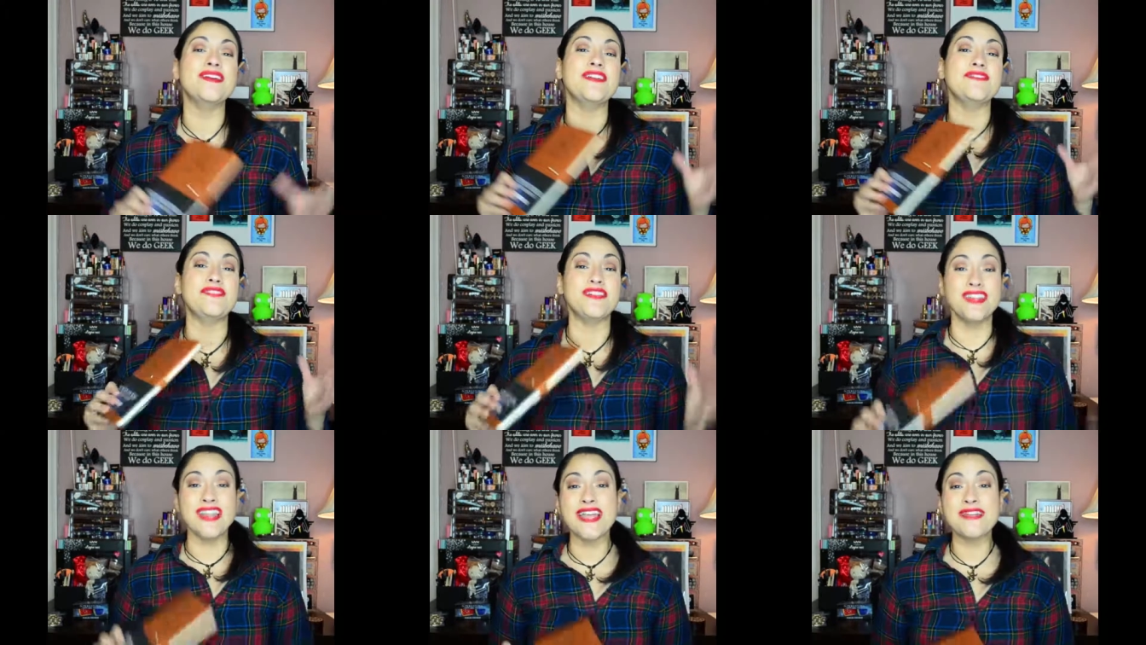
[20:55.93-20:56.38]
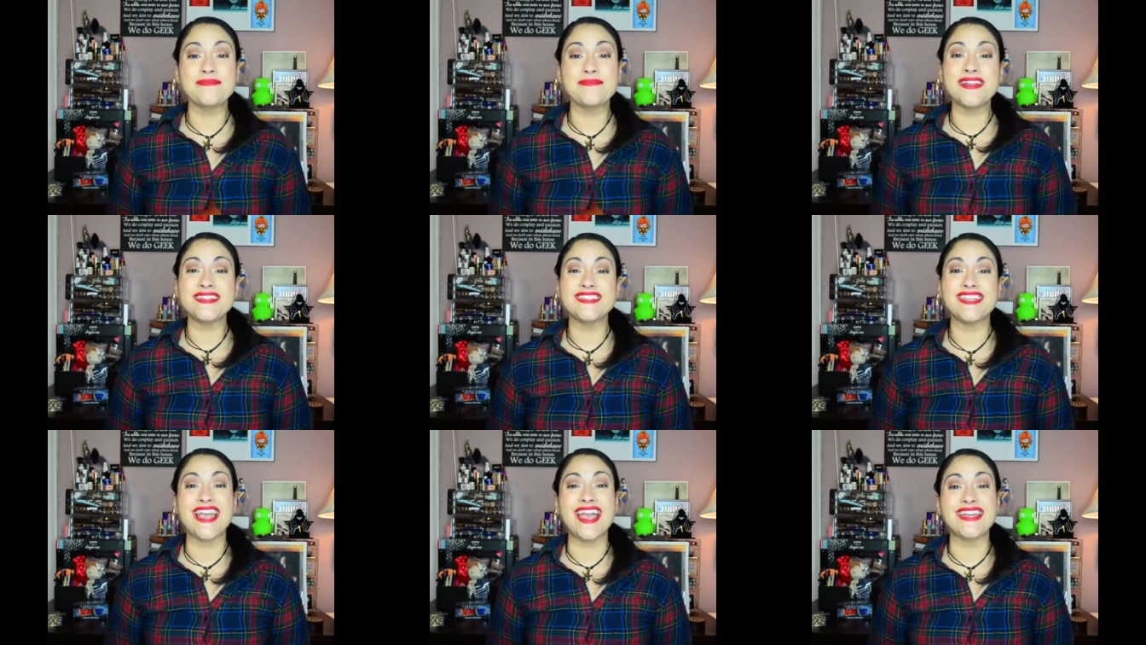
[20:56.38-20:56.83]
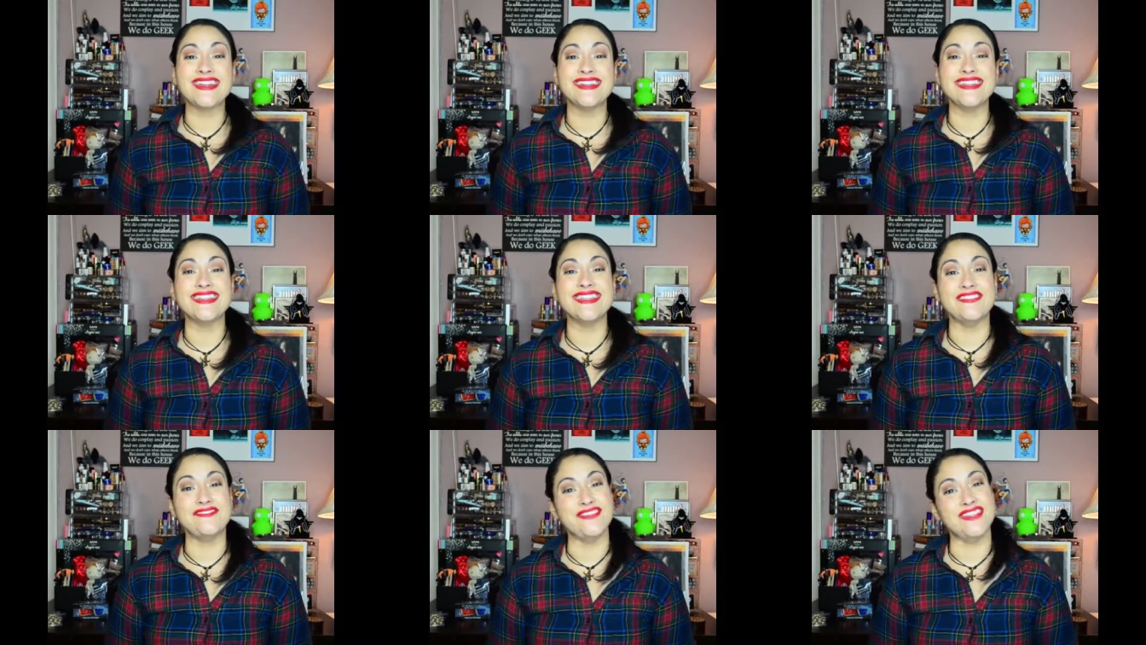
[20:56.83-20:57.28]
If you like my
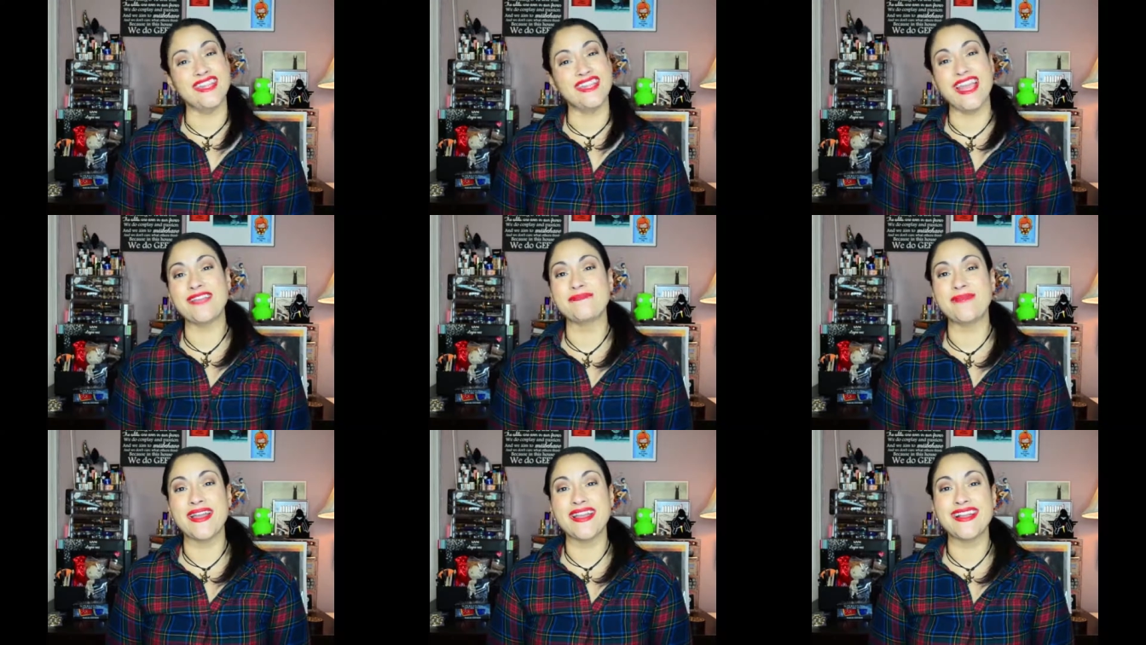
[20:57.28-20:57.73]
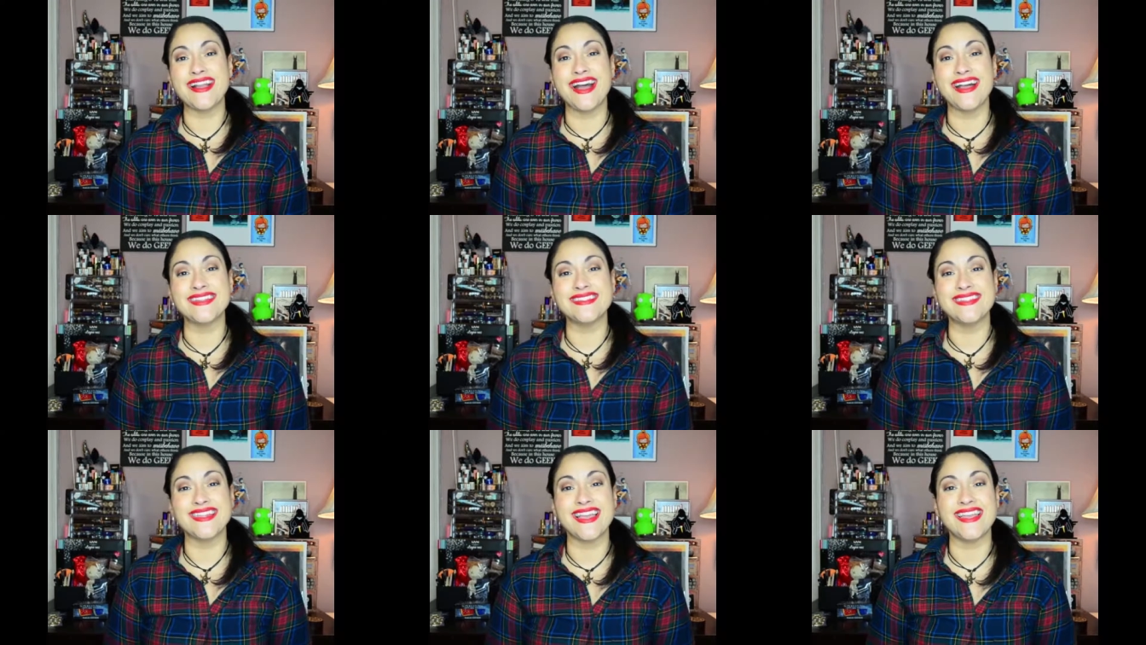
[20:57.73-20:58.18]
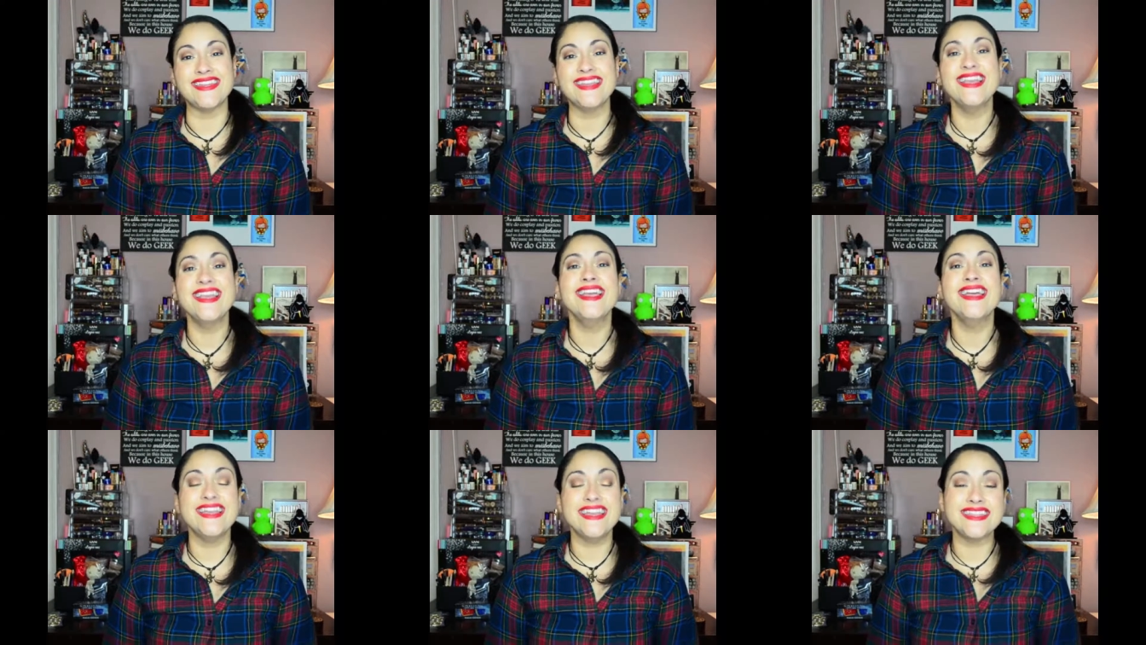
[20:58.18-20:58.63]
channel, if you like my content,
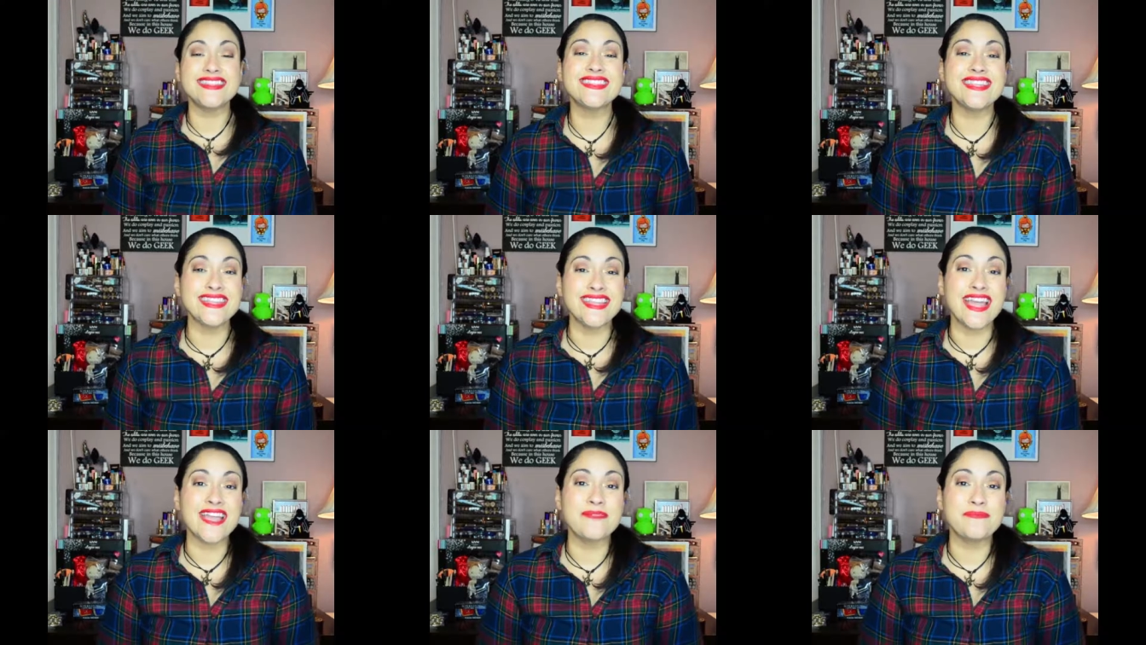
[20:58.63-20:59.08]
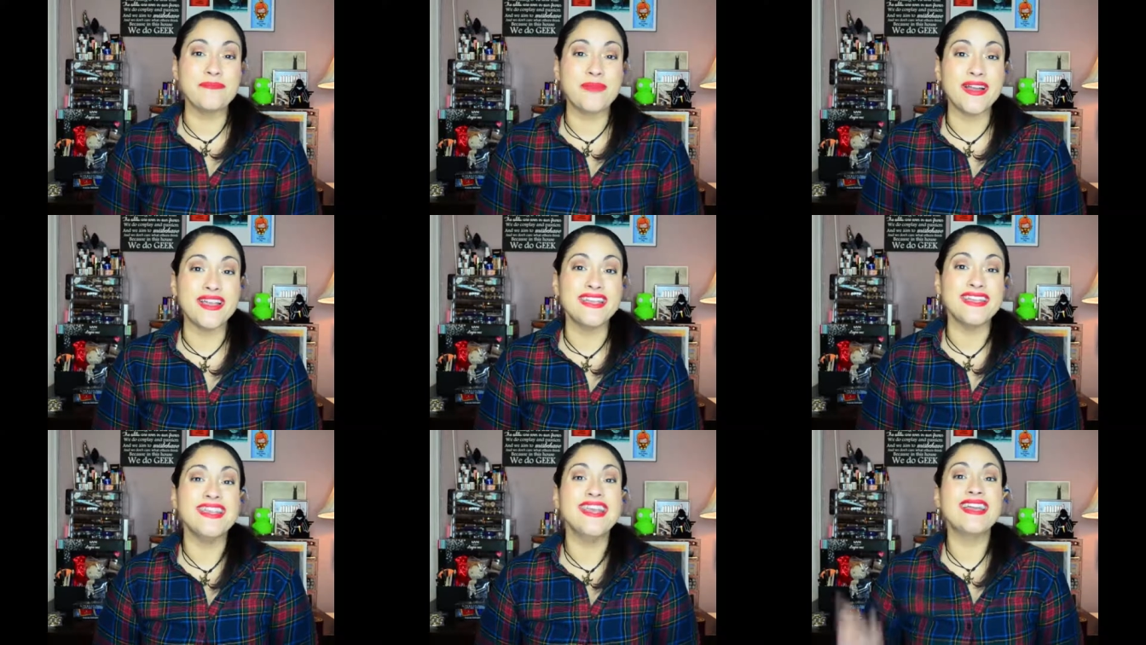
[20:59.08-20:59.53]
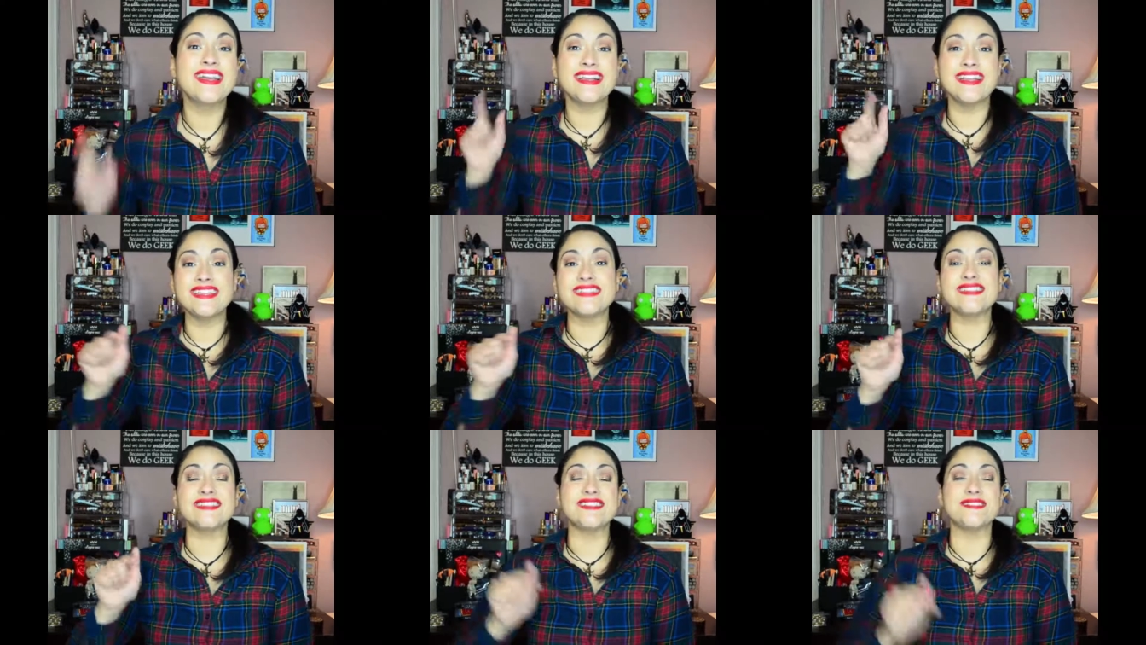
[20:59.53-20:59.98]
hit the like button,
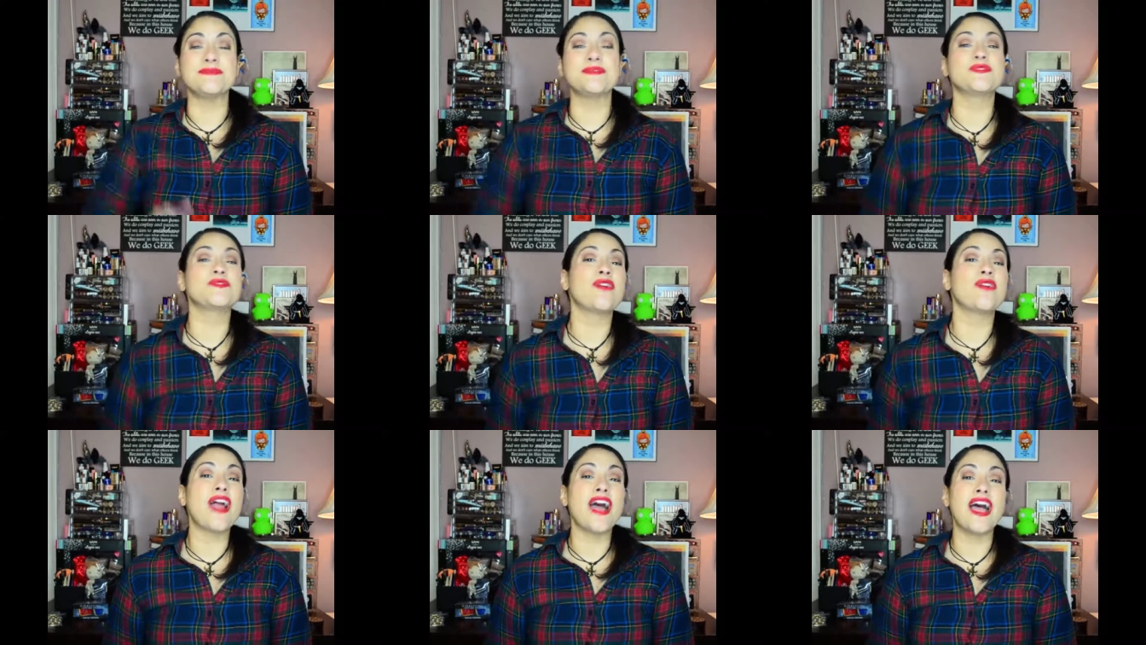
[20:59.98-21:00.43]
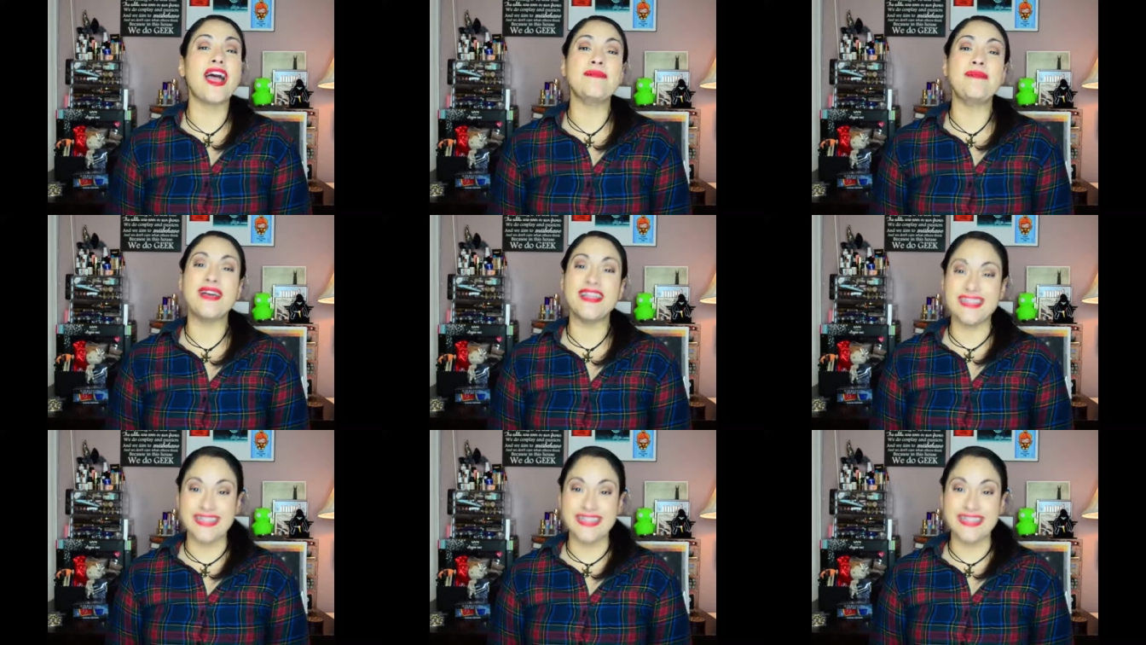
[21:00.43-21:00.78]
click the subscribe.